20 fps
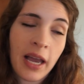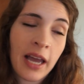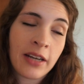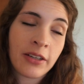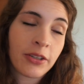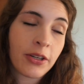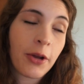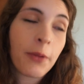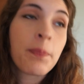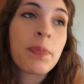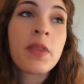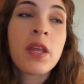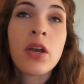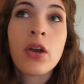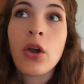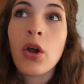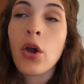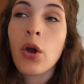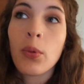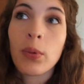I don't know.
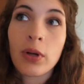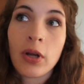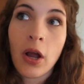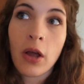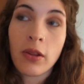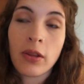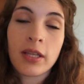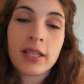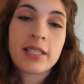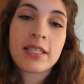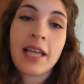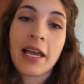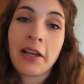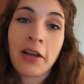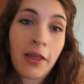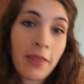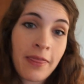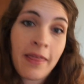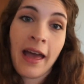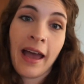Regardless, I
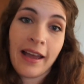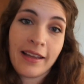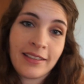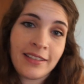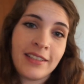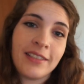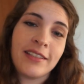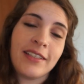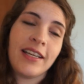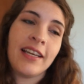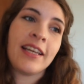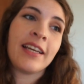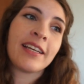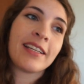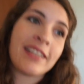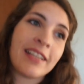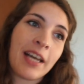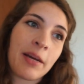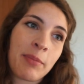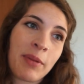got that,
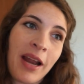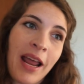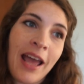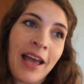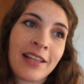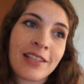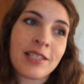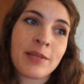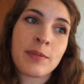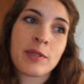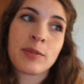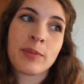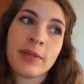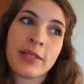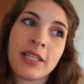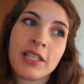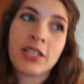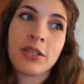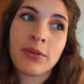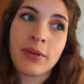and I'm gonna add some
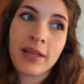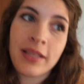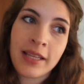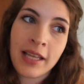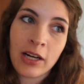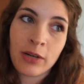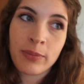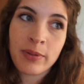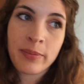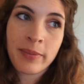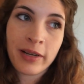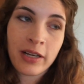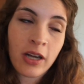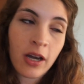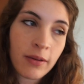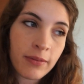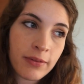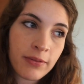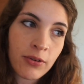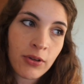Splenda to it, and that'll be my
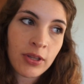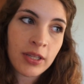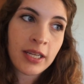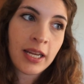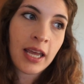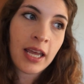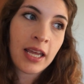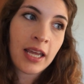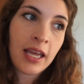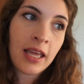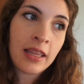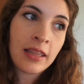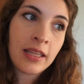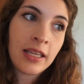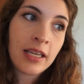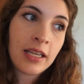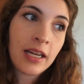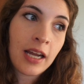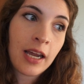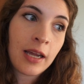coffee for the day, and
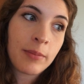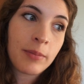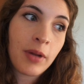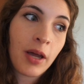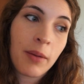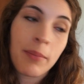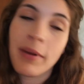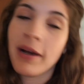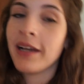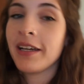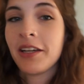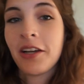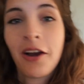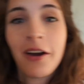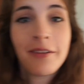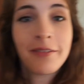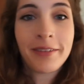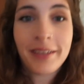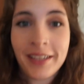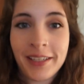then I'm not buying
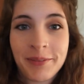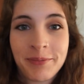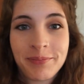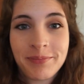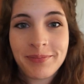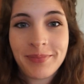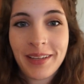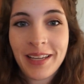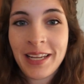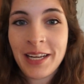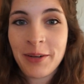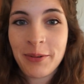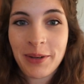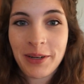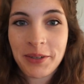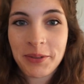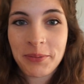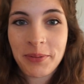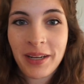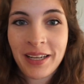coffee
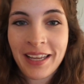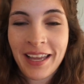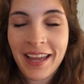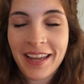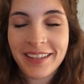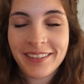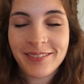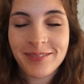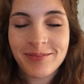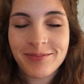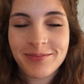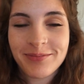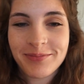anywhere again